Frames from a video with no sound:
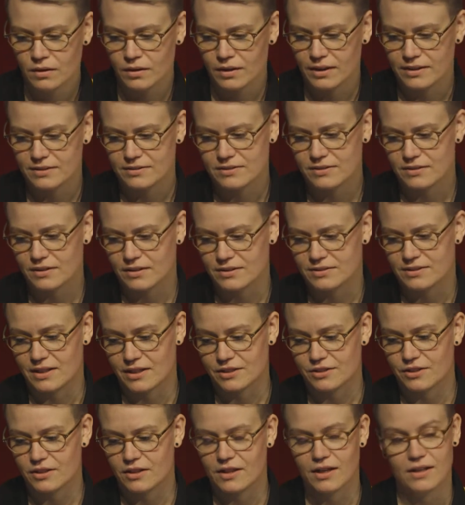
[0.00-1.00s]
It's
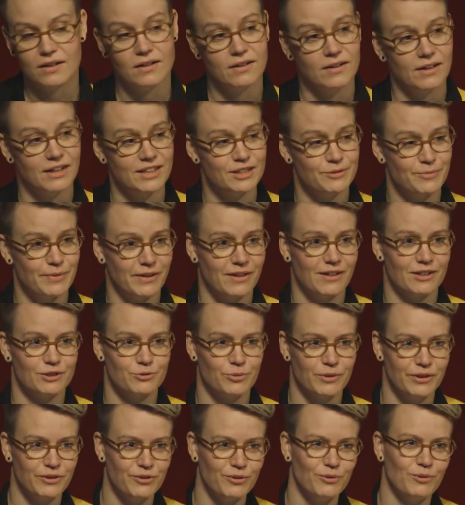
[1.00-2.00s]
actually kind of nice because
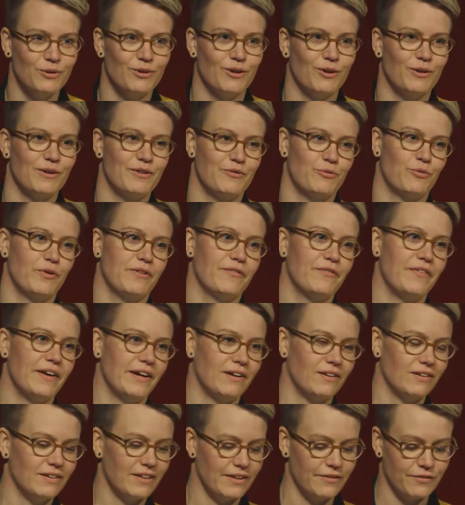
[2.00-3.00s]
we do know if we
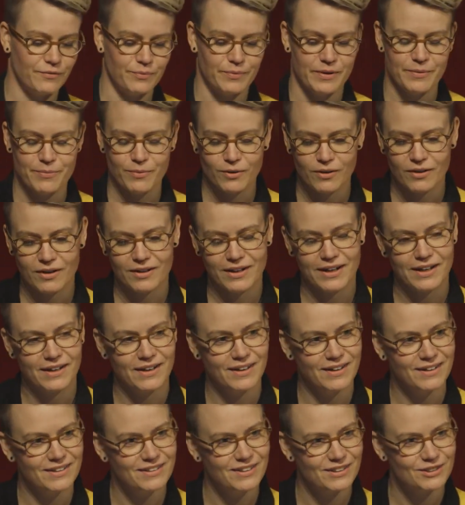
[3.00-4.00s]
failed, if people are
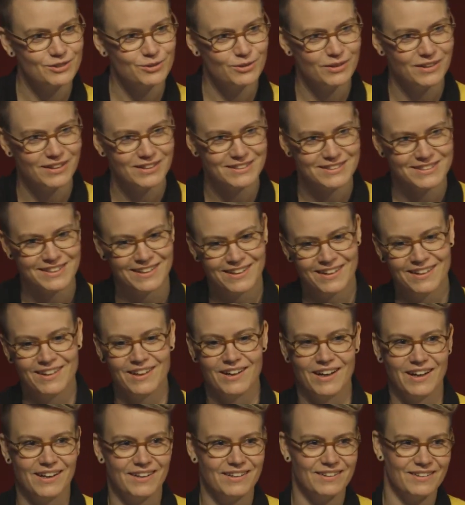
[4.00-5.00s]
getting in touch with us
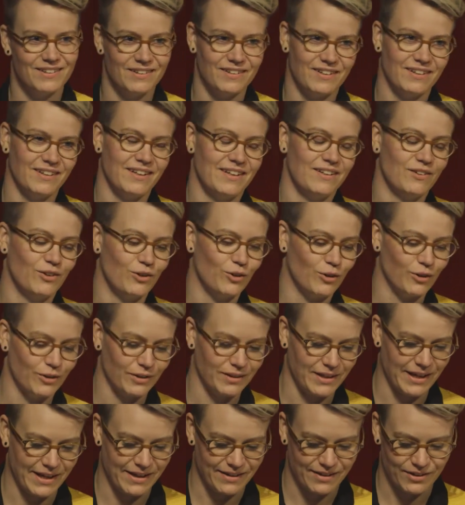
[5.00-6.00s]
or
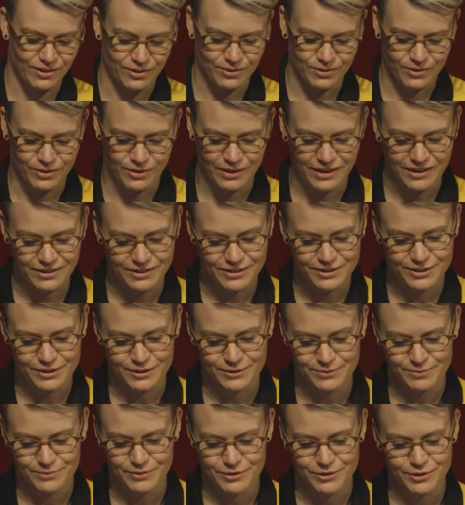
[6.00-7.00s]
they don't know how to
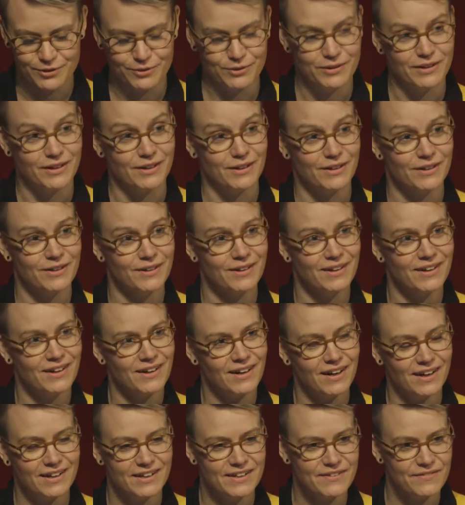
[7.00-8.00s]
do their
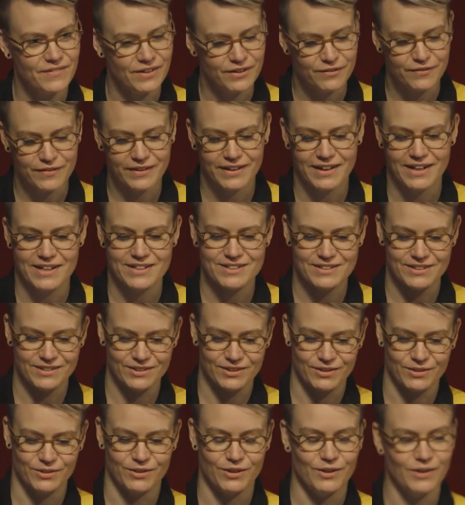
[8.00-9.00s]
ID verification,
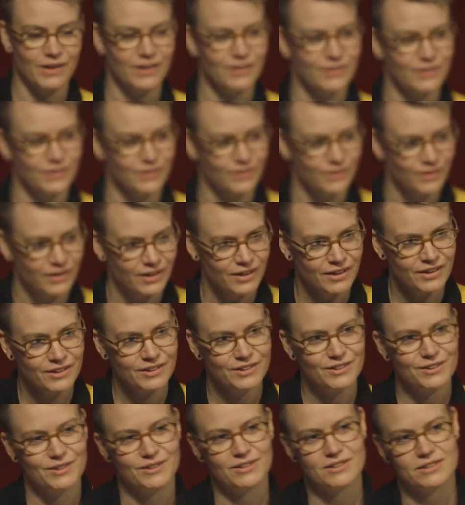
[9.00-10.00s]
don't know how to
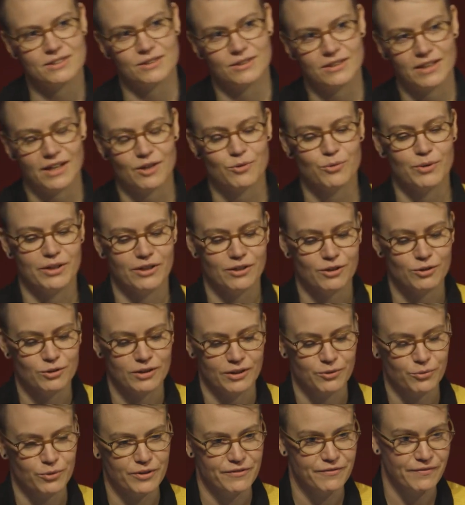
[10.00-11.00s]
do it, so that we know
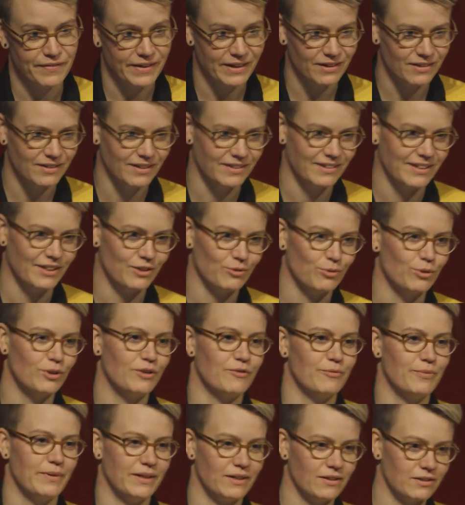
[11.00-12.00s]
that we failed and there would
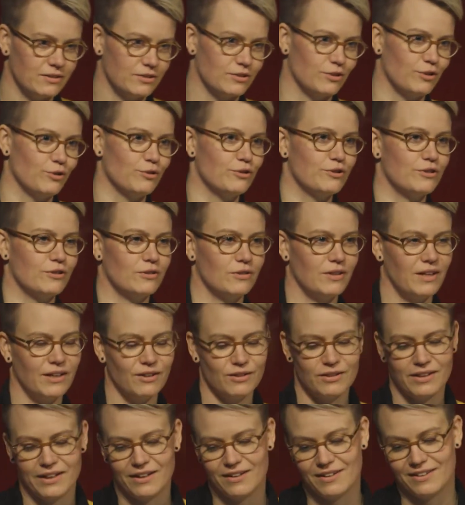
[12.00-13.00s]
have been a solution
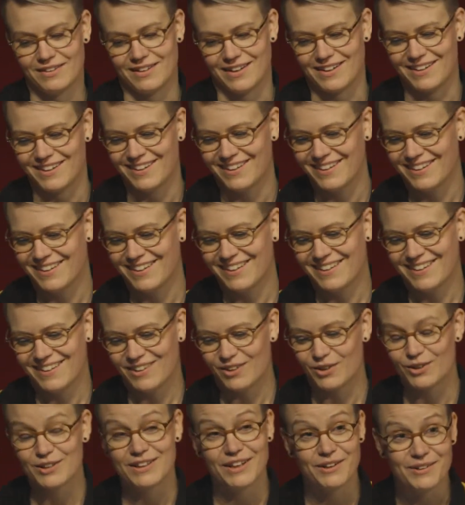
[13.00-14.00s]
out there
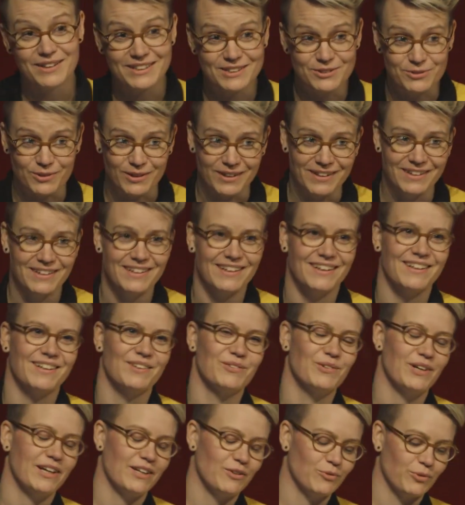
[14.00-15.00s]
or there is one,
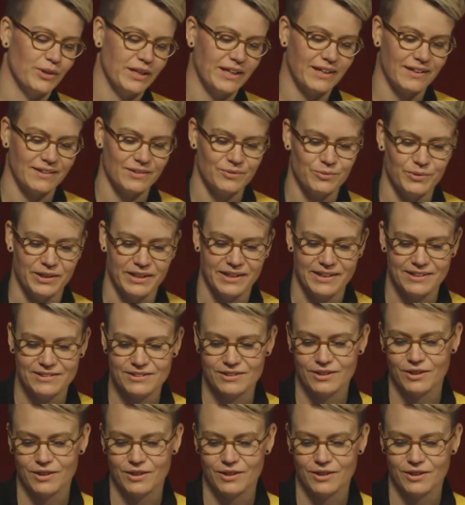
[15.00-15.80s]
and we need to